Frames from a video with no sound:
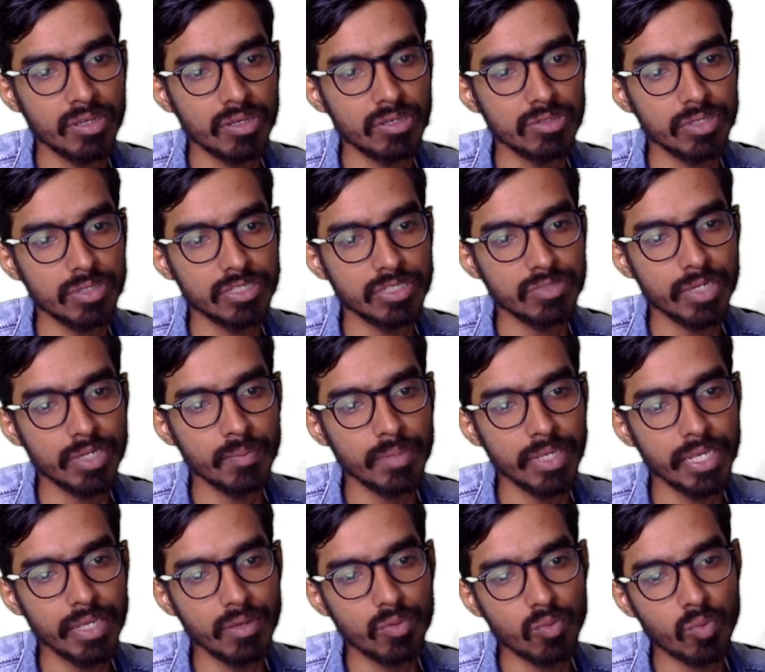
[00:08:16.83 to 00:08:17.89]
So this will
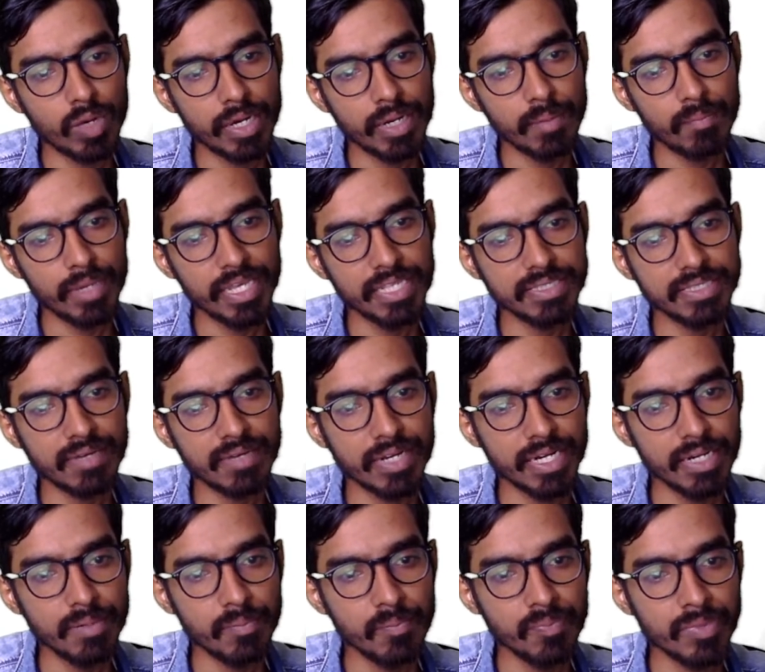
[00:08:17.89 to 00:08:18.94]
be 1 by
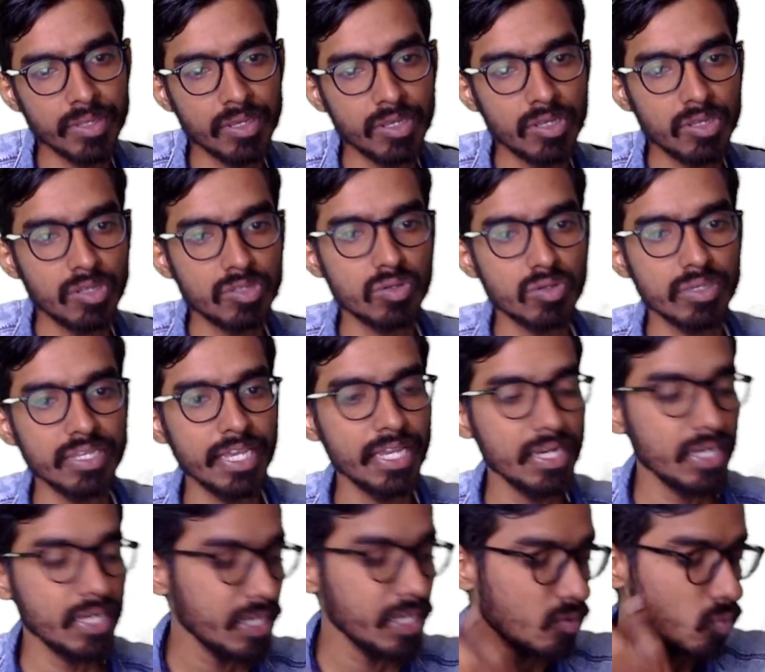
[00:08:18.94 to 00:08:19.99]
7. So
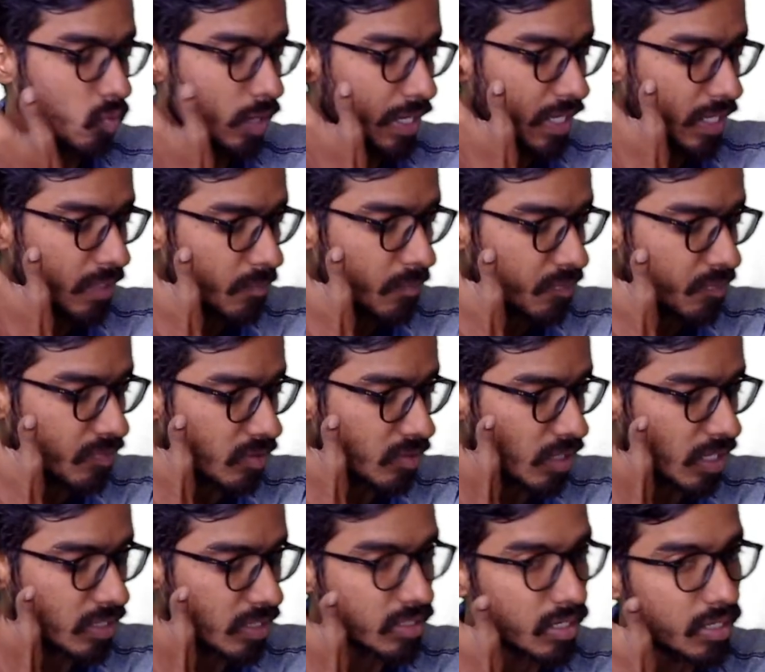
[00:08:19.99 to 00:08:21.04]
18y
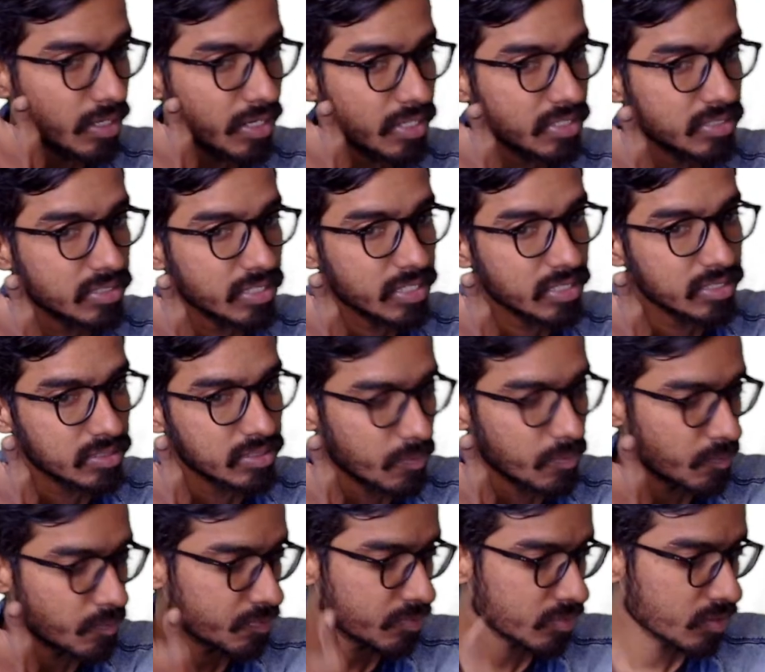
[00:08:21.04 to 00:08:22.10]
36
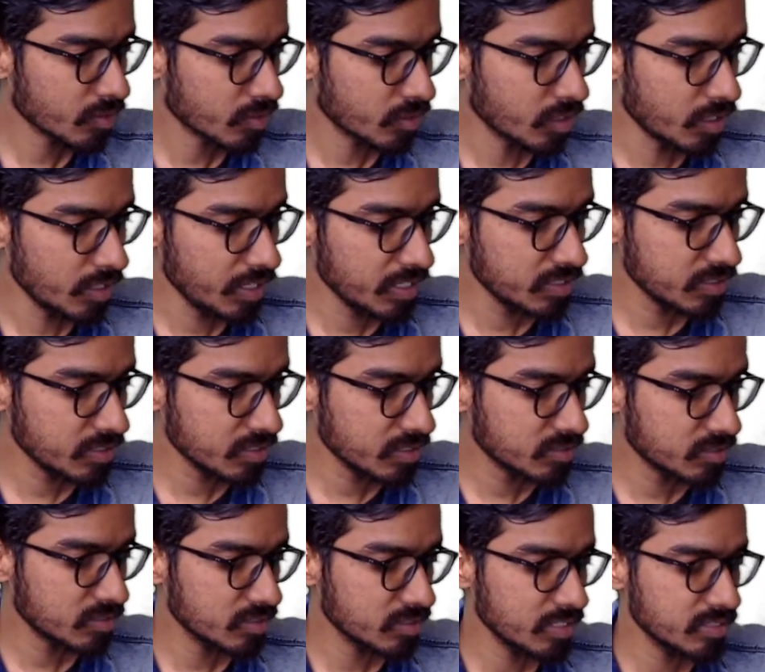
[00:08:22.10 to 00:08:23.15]

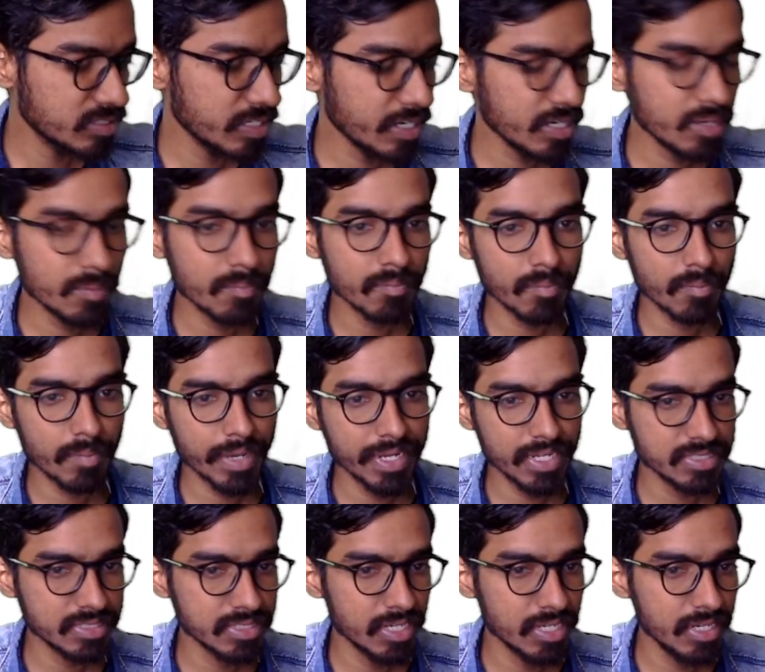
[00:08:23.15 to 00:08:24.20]
z
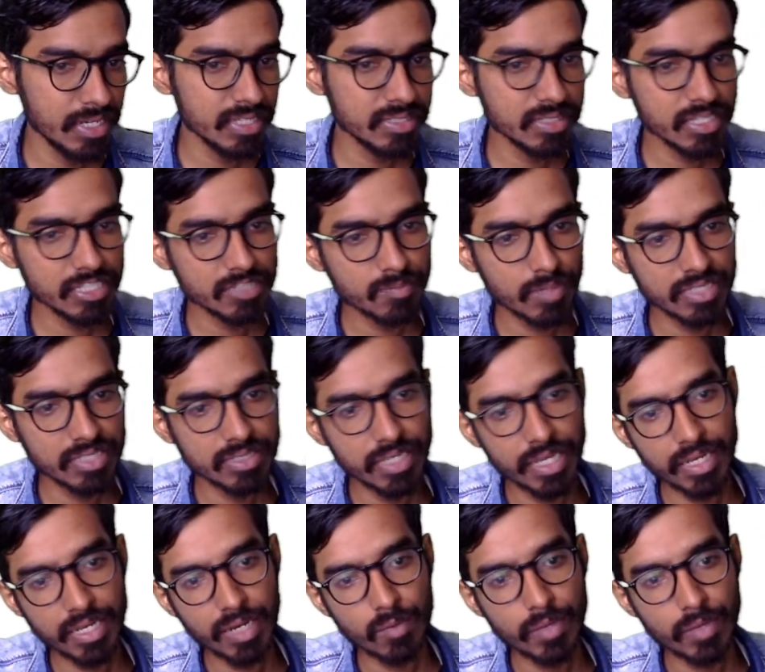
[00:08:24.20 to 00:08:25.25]
minus 36 plus
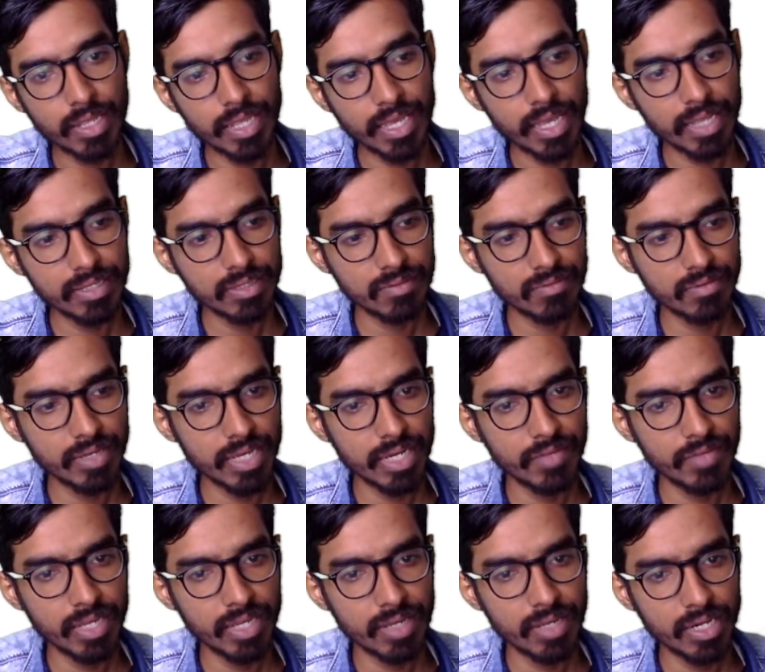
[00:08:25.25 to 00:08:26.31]
18y. We can
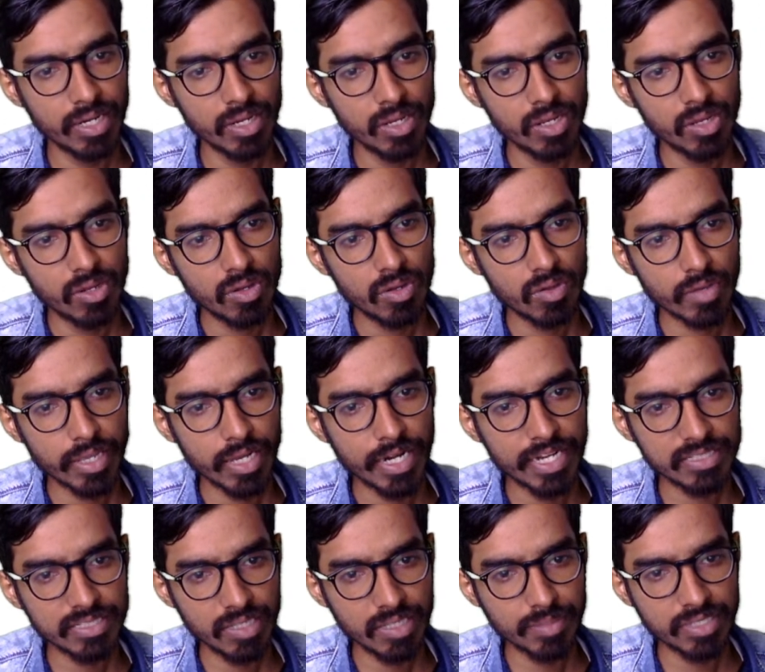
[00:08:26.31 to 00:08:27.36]
let
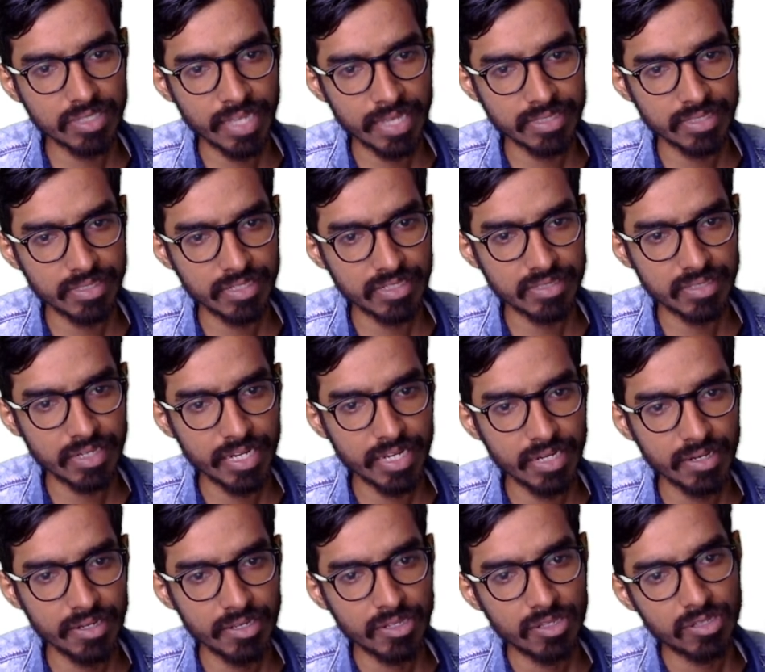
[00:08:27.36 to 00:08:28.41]
us keep this as it is, right?
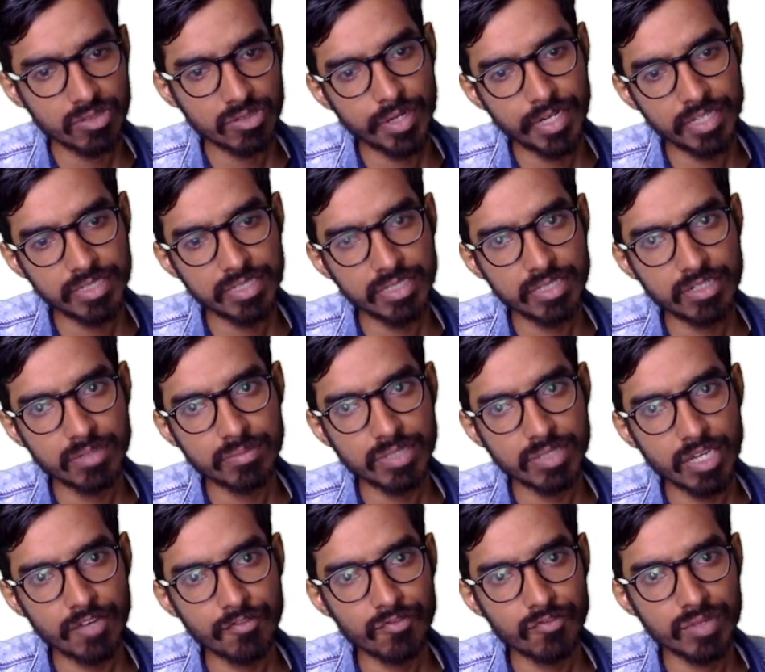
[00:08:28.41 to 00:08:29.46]
So it is in terms
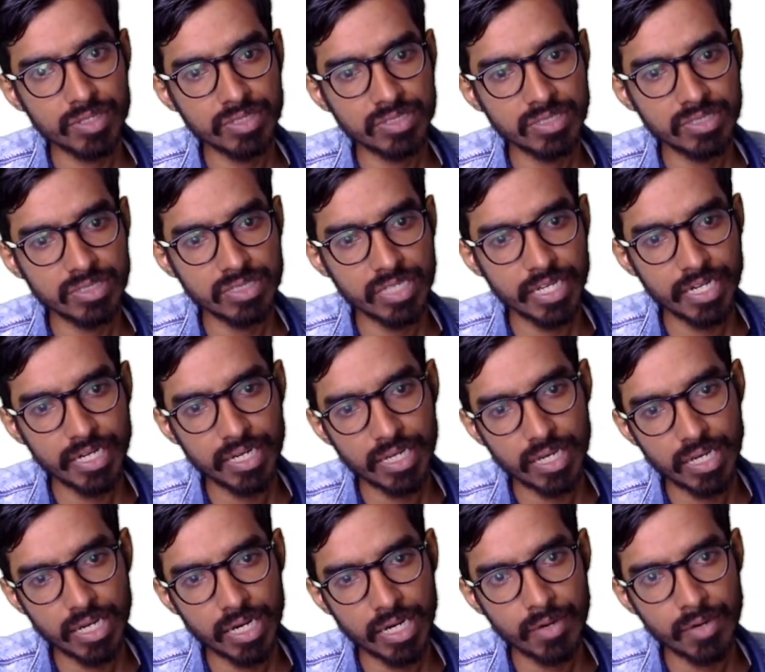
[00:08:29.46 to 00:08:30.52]
of z
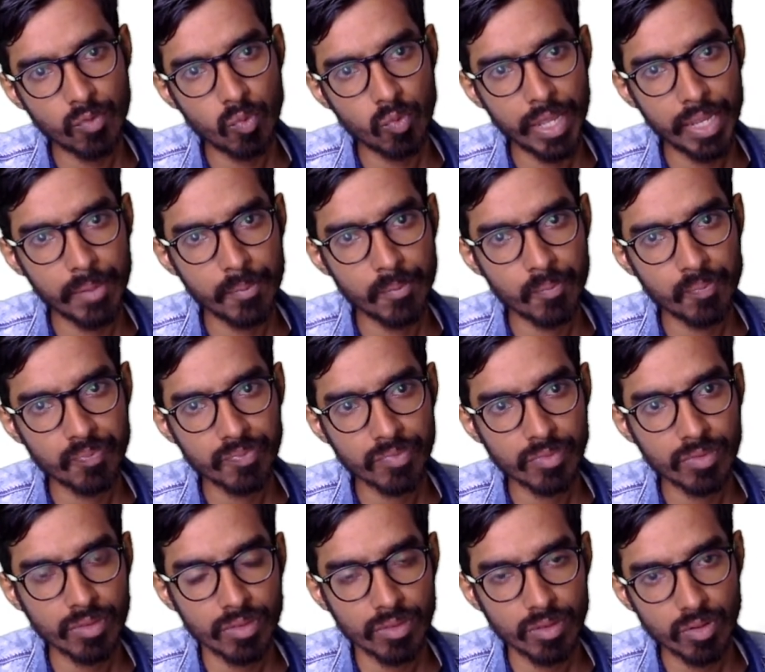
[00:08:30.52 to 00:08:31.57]
and y.
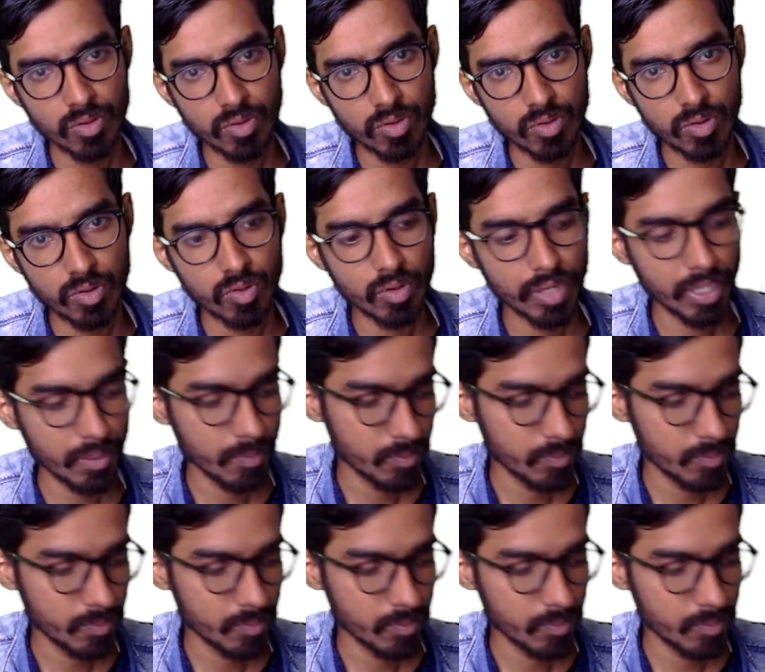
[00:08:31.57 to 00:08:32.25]
Okay.